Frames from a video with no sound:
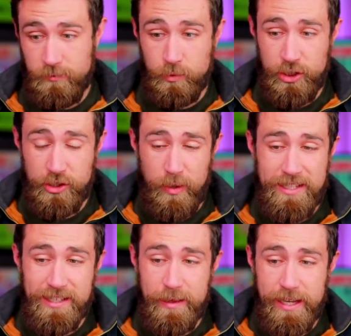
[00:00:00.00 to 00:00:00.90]
Just
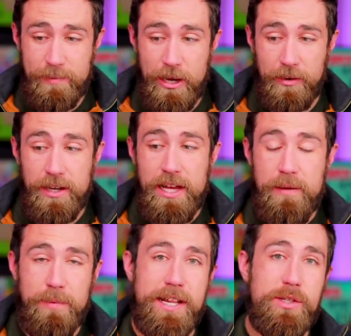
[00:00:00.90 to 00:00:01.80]
crazy to think about,
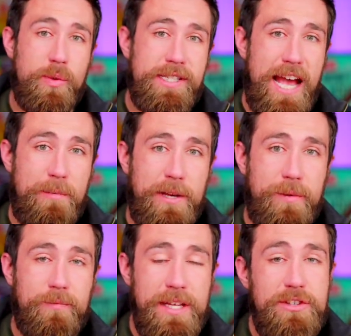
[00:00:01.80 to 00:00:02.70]
but it's what's
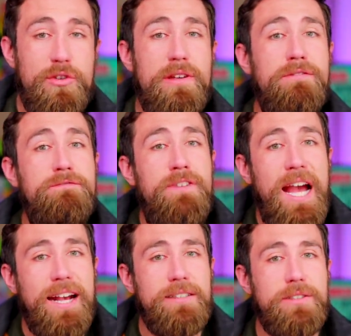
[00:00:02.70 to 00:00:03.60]
happening. These are the
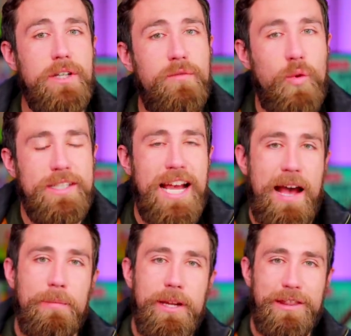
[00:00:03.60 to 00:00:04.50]
facts of what's
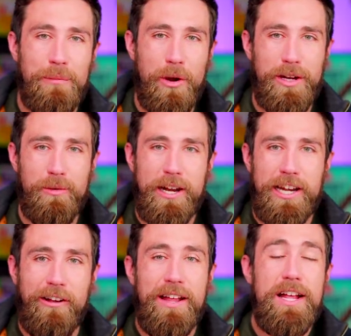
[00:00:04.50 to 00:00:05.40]
happening in the market right
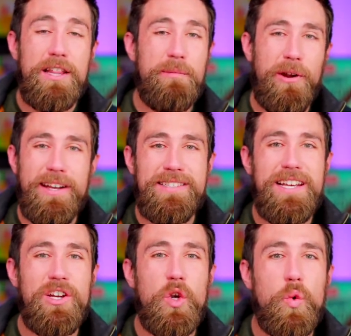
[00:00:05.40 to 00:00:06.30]
now. The market is
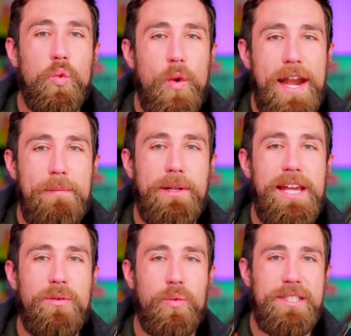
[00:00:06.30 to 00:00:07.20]

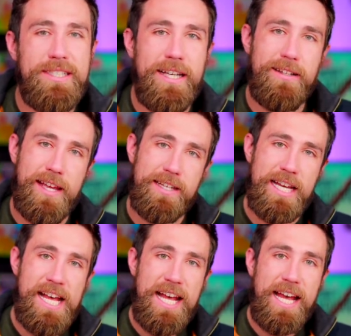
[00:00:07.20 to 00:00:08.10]
incredibly resilient,
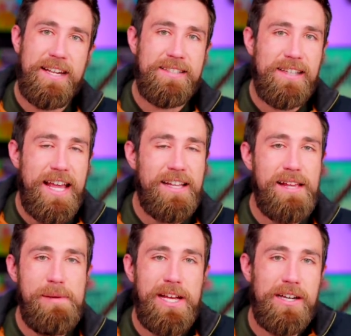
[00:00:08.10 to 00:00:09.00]
and it's
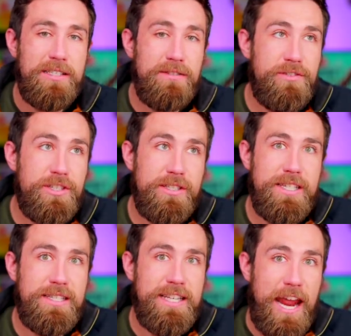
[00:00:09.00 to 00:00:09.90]
likely because of just
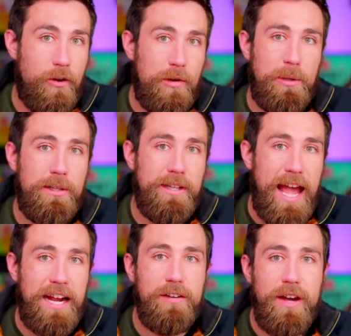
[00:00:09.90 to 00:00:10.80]
this terrible
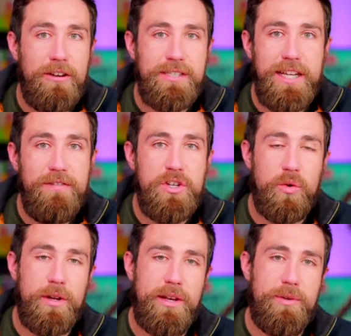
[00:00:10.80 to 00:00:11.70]
lack of housing
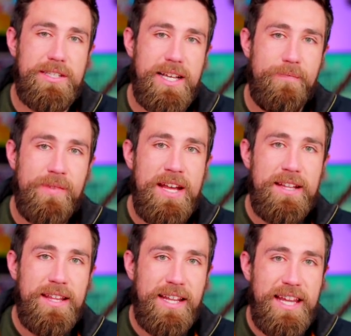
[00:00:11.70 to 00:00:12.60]
inventory that we see,
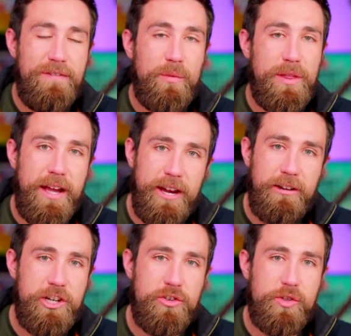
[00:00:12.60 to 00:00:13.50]
that even with
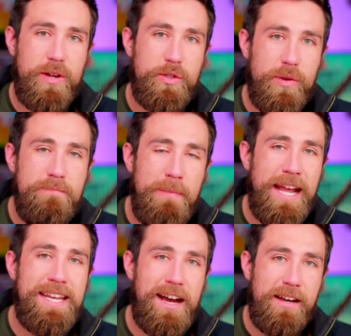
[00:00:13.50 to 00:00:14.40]
higher interest rates, we
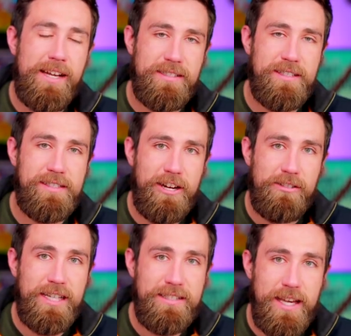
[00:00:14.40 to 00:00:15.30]
might not
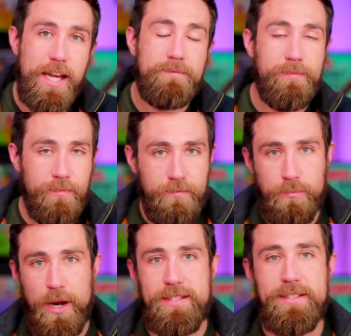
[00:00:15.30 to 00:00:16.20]
necessarily see
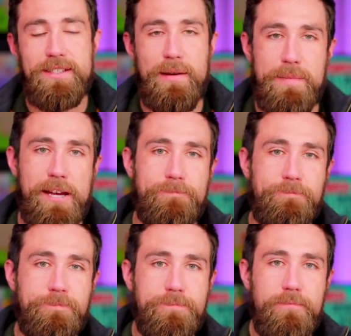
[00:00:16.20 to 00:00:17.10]
prices come down.
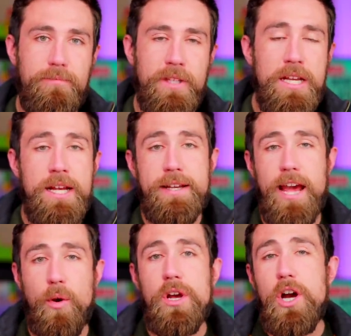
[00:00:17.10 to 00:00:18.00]

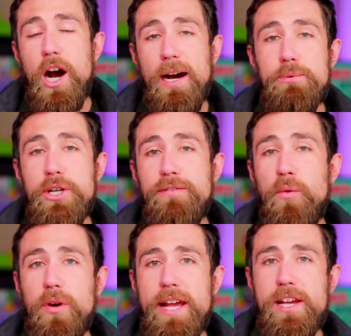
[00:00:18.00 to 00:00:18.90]
Now, option
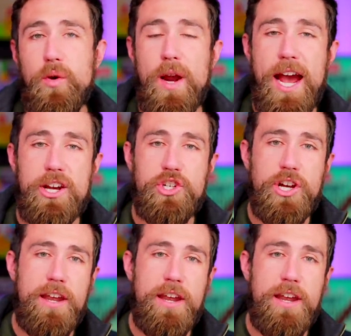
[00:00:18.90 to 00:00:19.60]
for a crash